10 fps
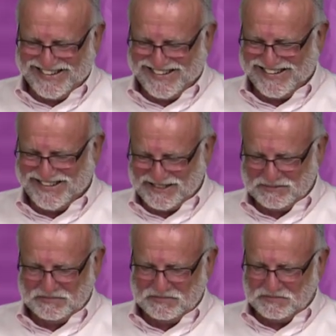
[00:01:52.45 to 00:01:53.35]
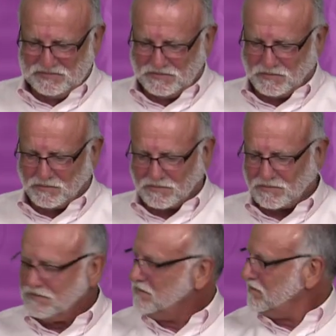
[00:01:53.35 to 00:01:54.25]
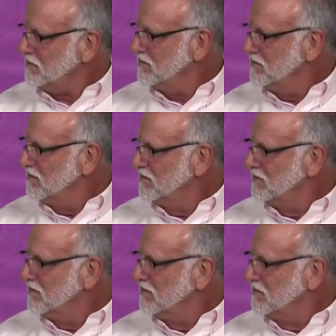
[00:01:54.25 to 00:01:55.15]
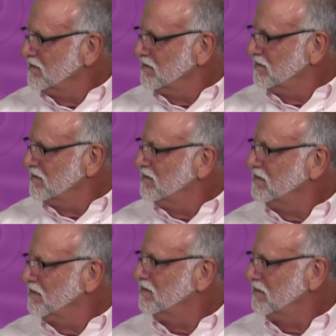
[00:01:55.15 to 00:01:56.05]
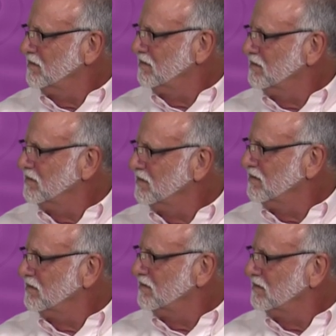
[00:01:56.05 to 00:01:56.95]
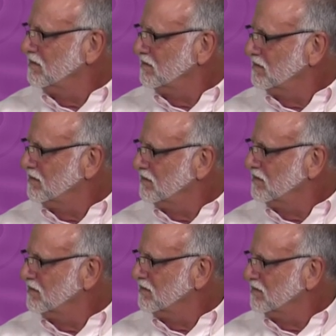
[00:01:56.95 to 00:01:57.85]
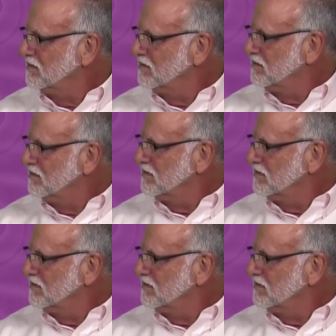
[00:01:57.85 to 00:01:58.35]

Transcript: The person shown says nothing.